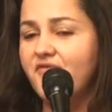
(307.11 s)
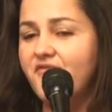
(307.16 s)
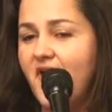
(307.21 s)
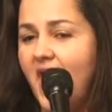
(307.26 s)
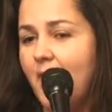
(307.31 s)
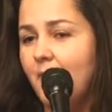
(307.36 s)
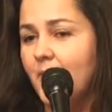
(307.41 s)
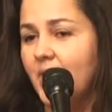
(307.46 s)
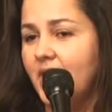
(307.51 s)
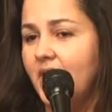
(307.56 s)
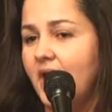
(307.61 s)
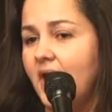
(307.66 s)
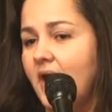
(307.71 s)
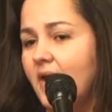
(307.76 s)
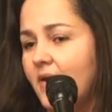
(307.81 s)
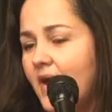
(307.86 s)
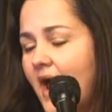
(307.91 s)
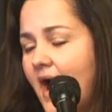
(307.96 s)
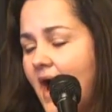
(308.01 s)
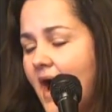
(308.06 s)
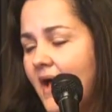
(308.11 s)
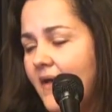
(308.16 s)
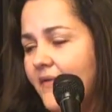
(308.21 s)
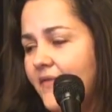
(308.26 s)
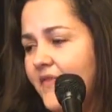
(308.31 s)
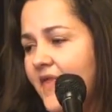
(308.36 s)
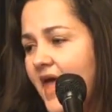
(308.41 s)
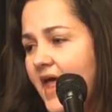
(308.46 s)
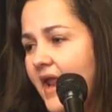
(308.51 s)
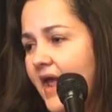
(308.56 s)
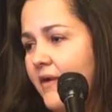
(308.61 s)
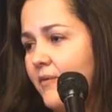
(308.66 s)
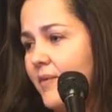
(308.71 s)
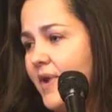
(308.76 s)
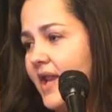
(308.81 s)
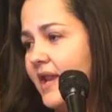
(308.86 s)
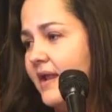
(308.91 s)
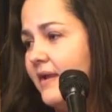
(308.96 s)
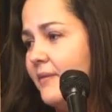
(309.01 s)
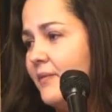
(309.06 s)
family that I
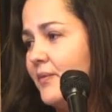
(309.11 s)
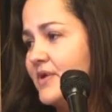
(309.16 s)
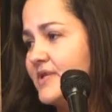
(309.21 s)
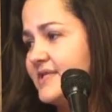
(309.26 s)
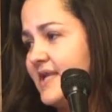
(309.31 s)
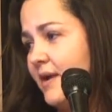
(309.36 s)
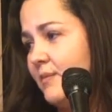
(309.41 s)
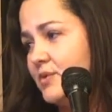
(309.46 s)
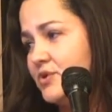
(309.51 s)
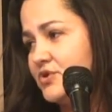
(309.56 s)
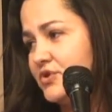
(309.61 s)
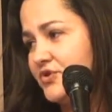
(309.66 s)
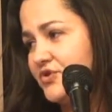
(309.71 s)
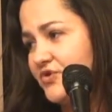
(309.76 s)
really was able to